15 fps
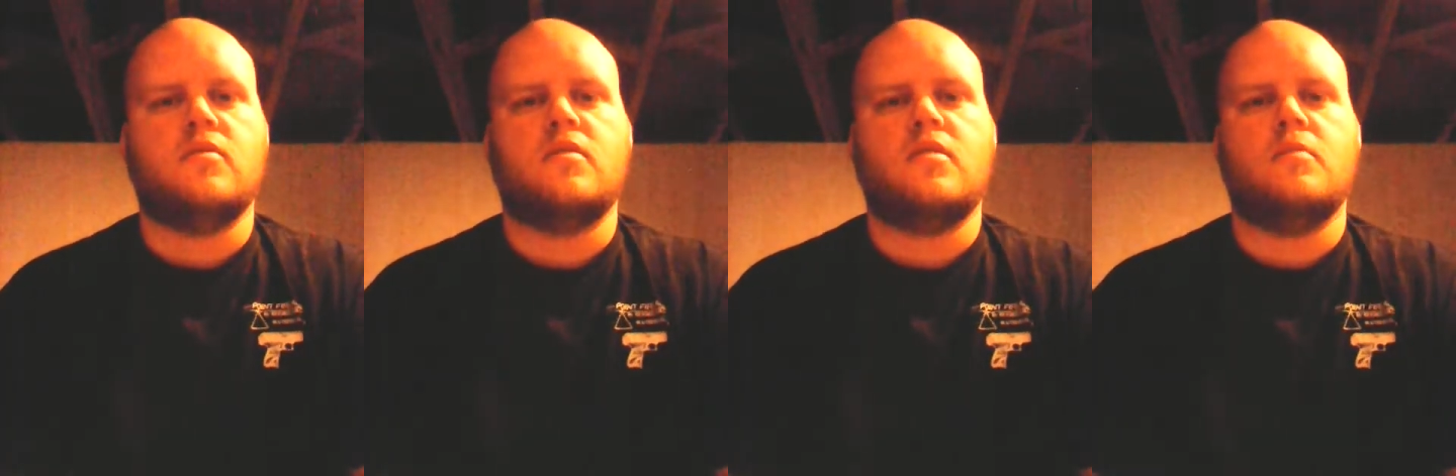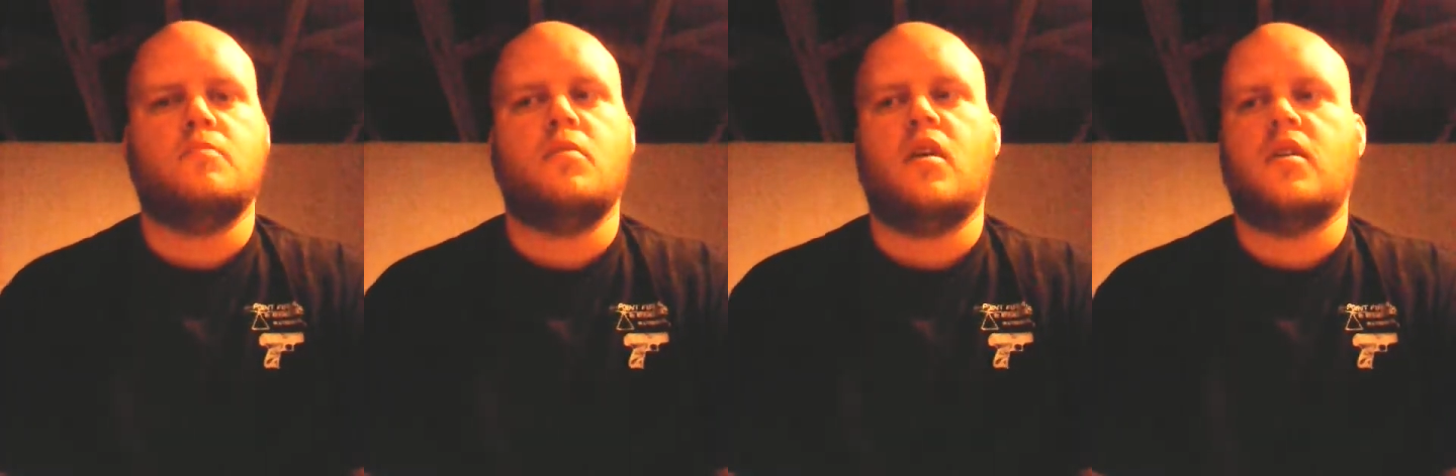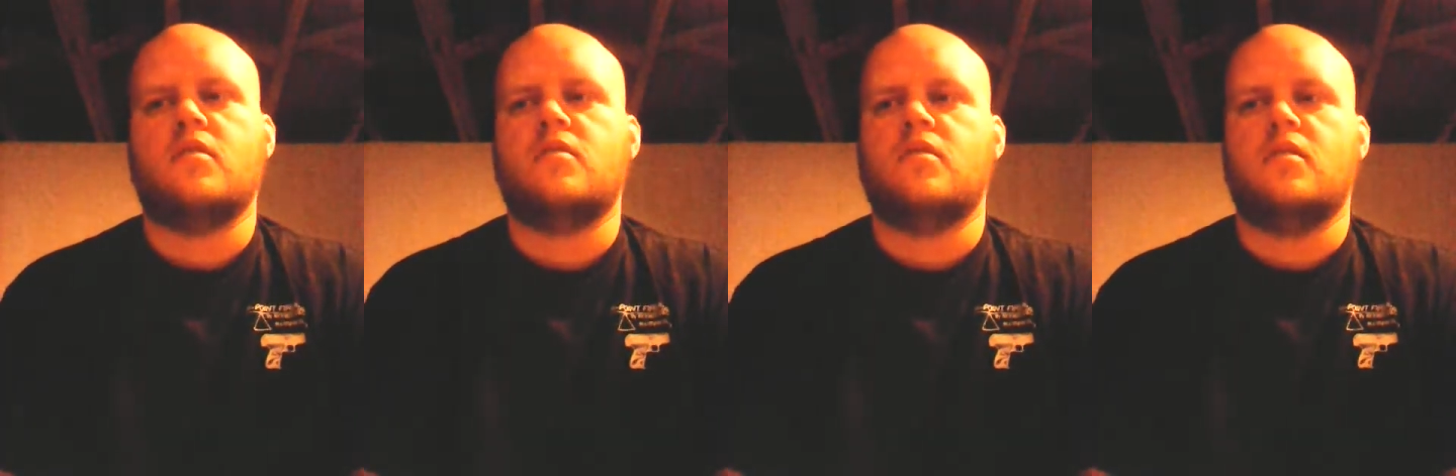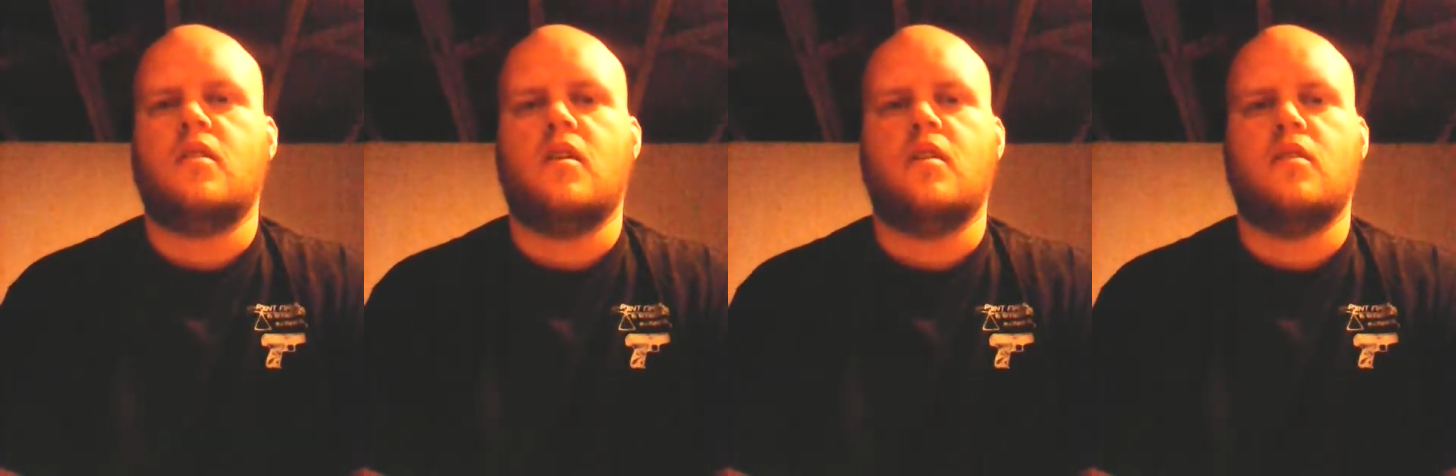on
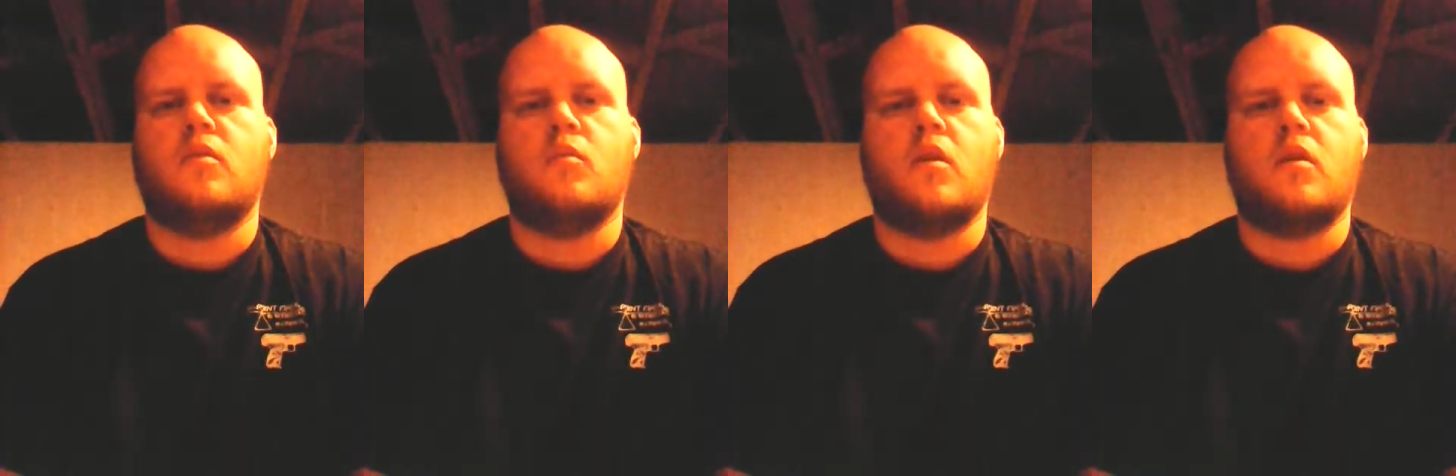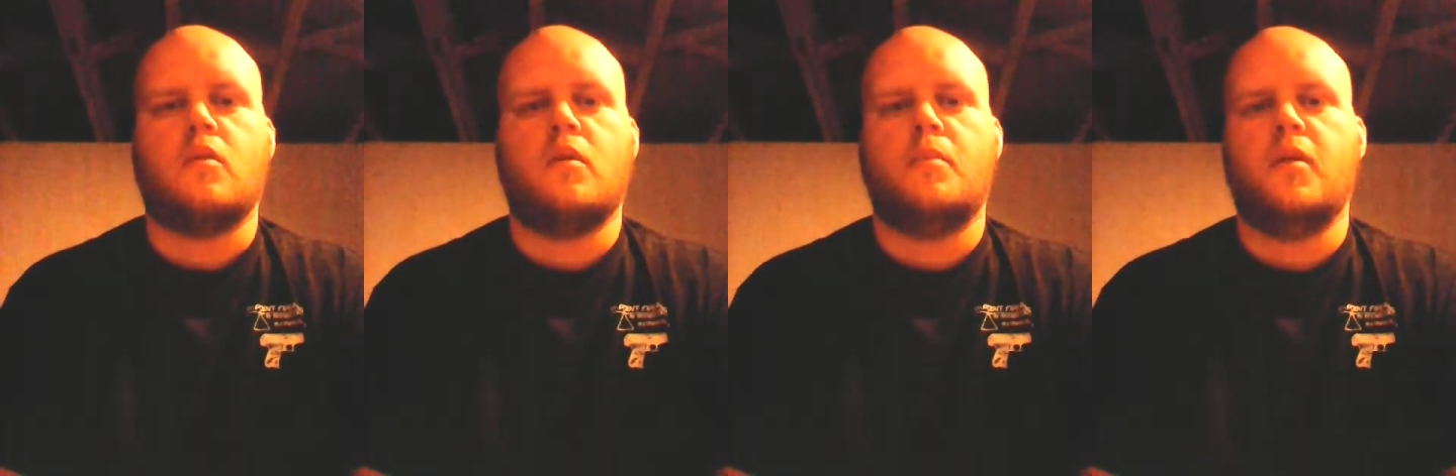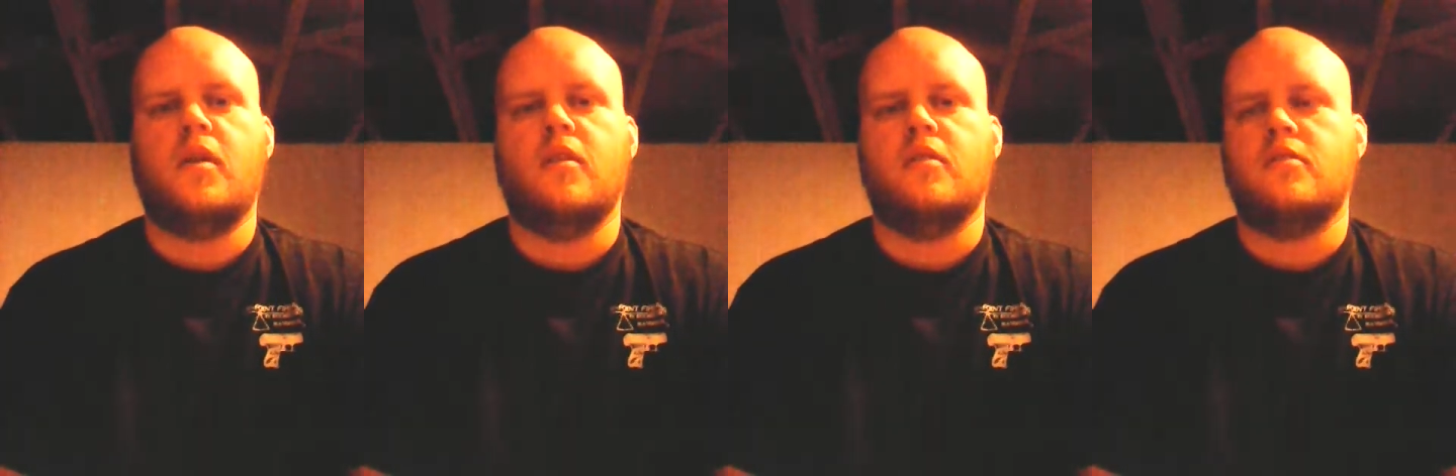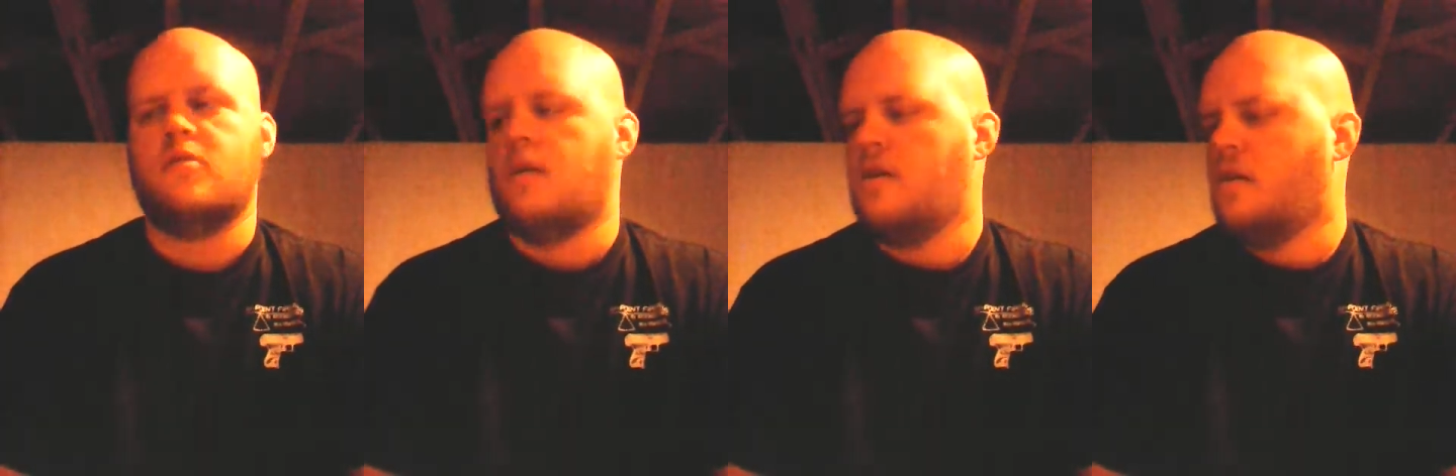simplex and uh, work
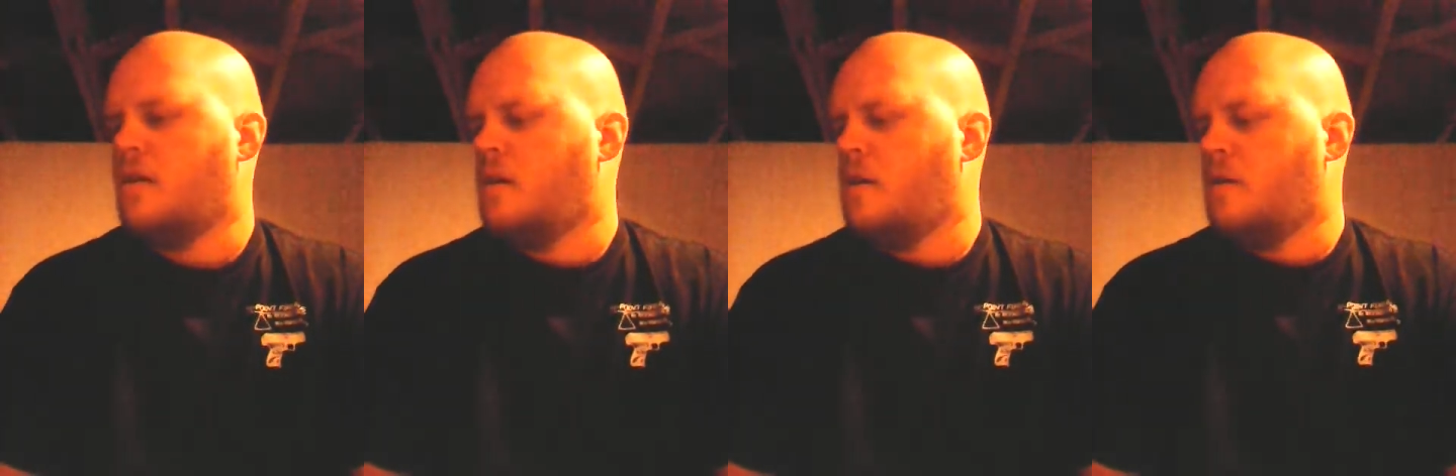repeaters.